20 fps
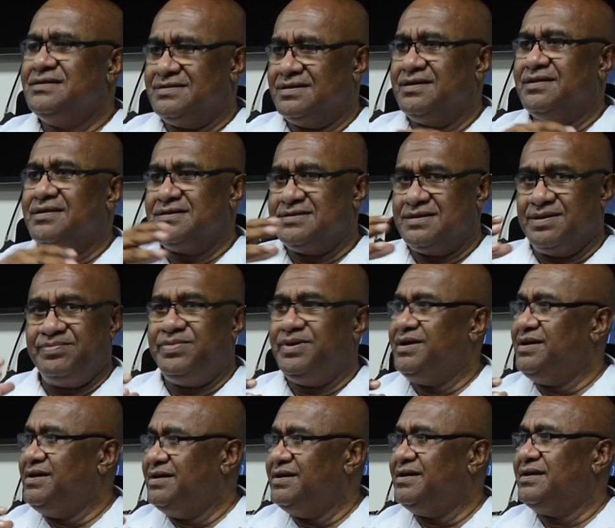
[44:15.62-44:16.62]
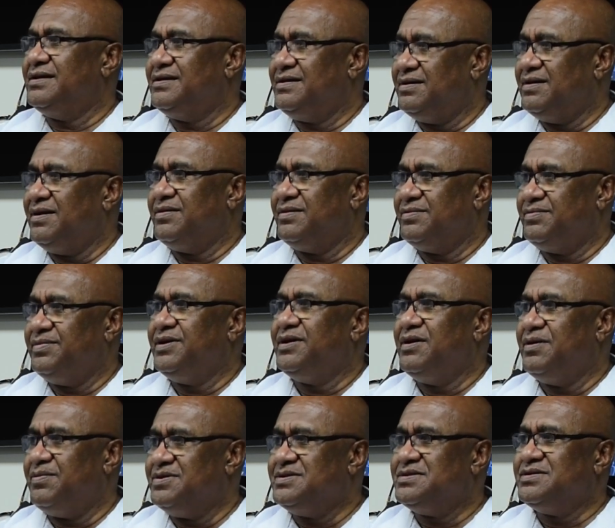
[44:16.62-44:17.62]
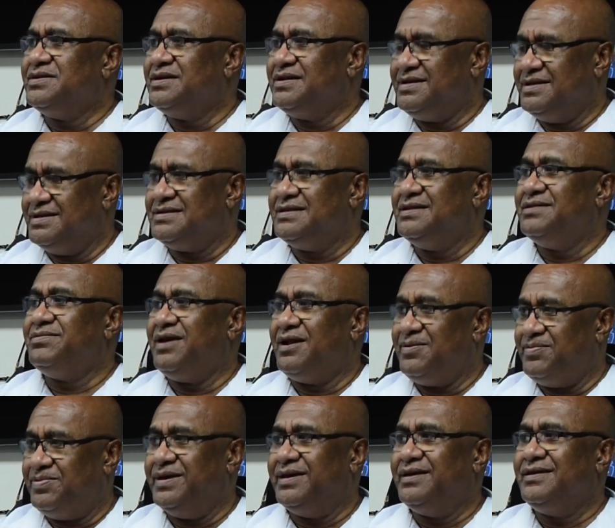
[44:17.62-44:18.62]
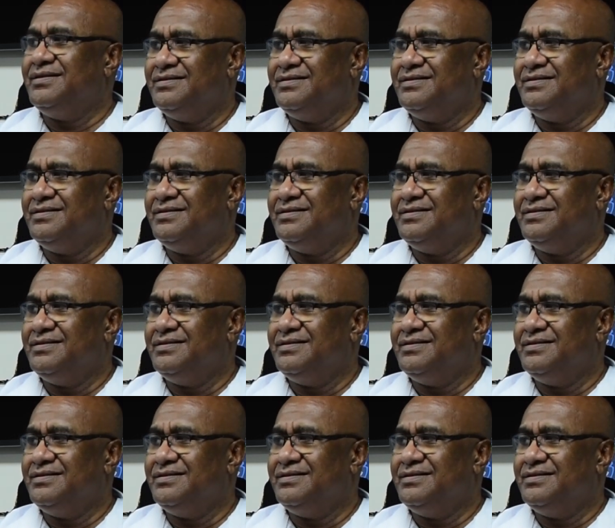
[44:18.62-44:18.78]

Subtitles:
So there's a big opportunities developing. Eh?